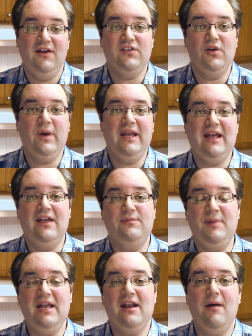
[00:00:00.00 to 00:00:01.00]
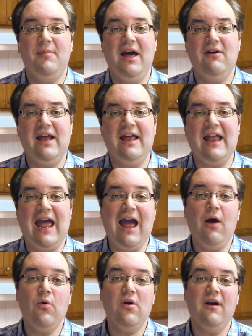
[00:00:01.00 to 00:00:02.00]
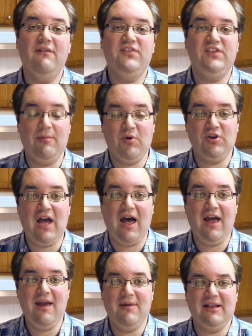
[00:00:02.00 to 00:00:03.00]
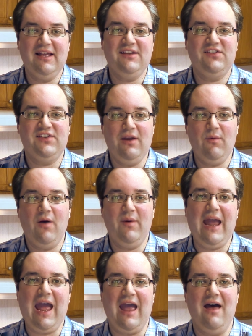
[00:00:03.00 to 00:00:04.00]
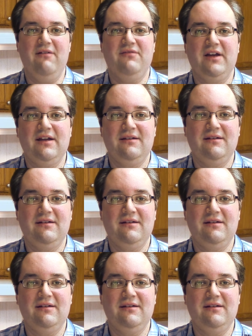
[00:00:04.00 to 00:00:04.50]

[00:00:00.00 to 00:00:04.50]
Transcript: So it has been about an hour of simmer time and let's see what we have.